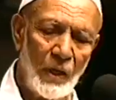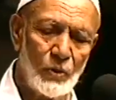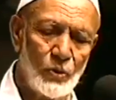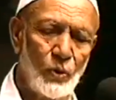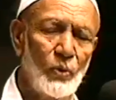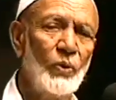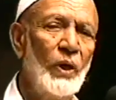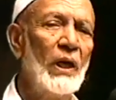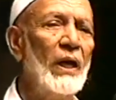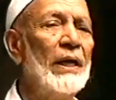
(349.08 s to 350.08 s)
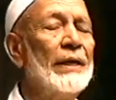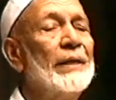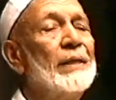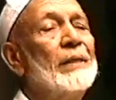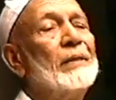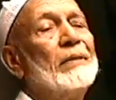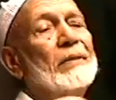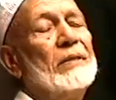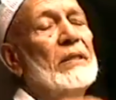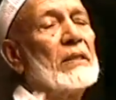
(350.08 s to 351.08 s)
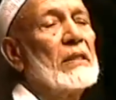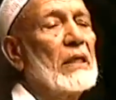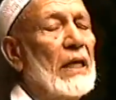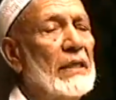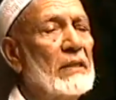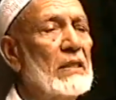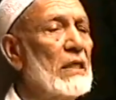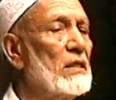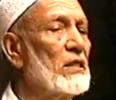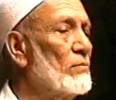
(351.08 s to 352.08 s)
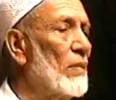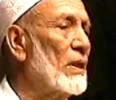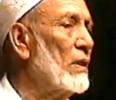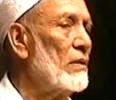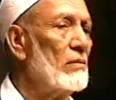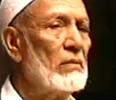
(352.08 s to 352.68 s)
So Jesus Christ, he tells his mother,